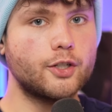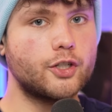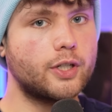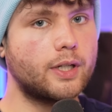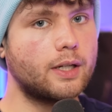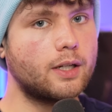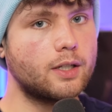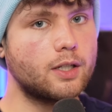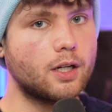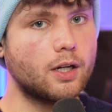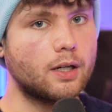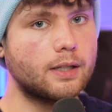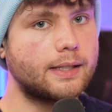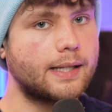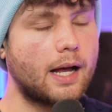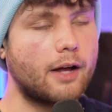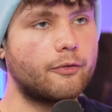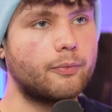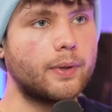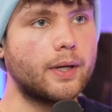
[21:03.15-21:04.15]
And she did it to
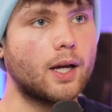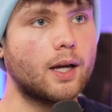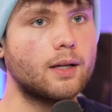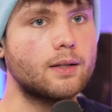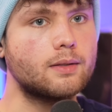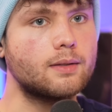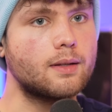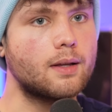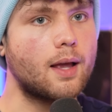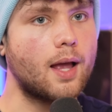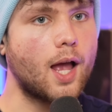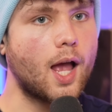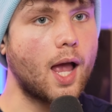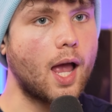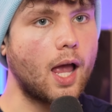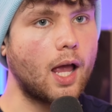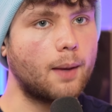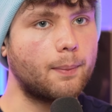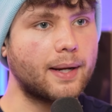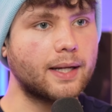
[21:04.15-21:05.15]
herself because
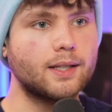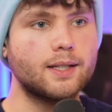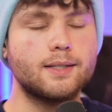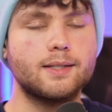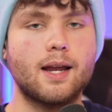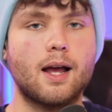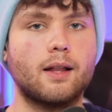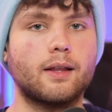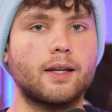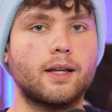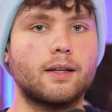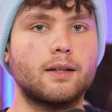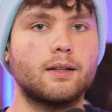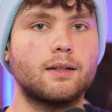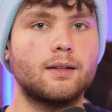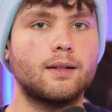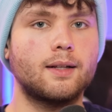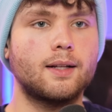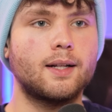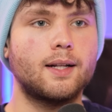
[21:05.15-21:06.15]
Megan
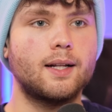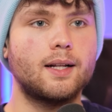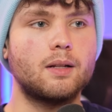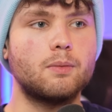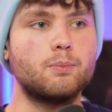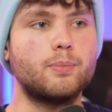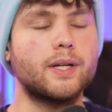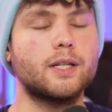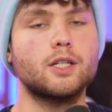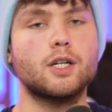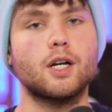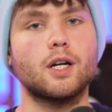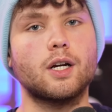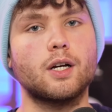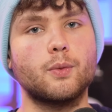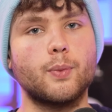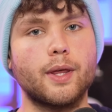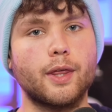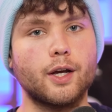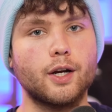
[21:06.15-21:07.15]
Stallion bit
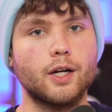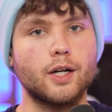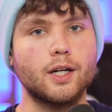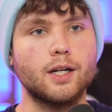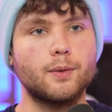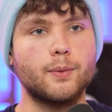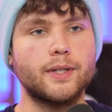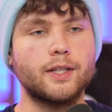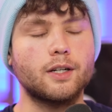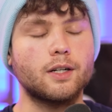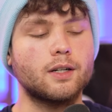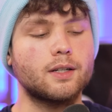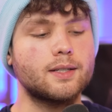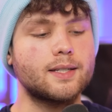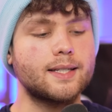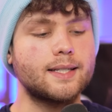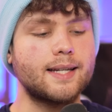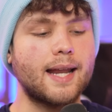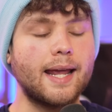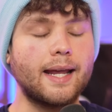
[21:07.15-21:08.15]
her with her with her
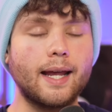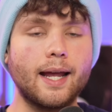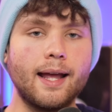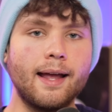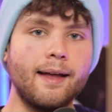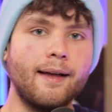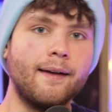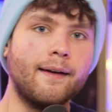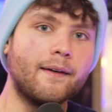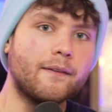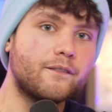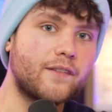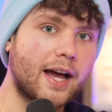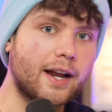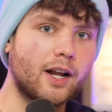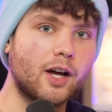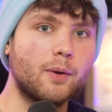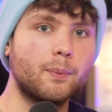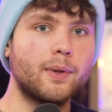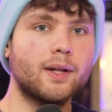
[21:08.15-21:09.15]
snake
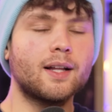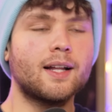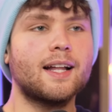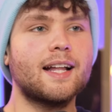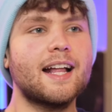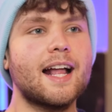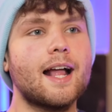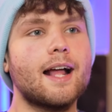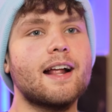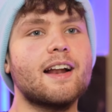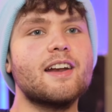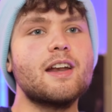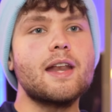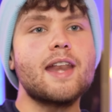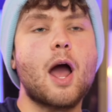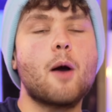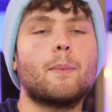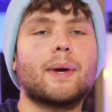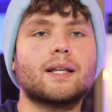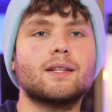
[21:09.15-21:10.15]
venom
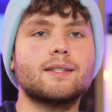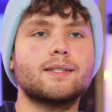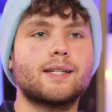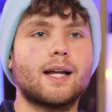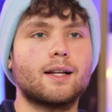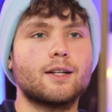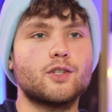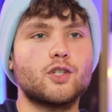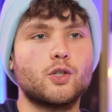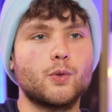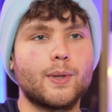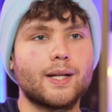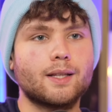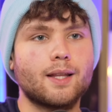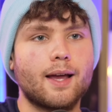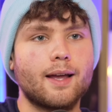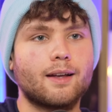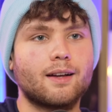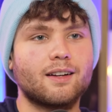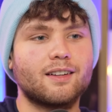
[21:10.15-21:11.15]
now, Megan Thee Stallion's
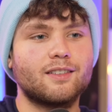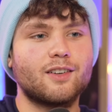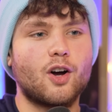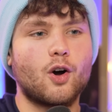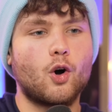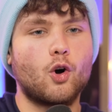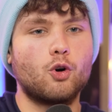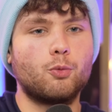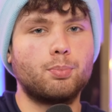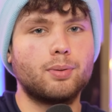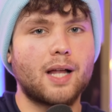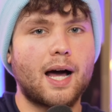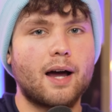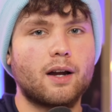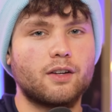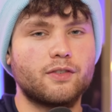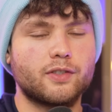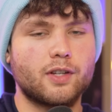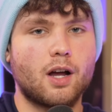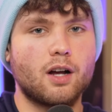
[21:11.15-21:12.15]
doing like a whole
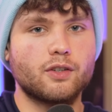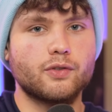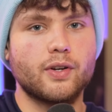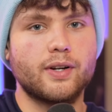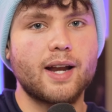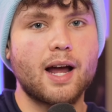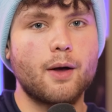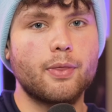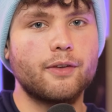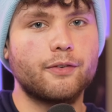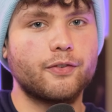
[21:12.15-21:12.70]
plot of songs right now.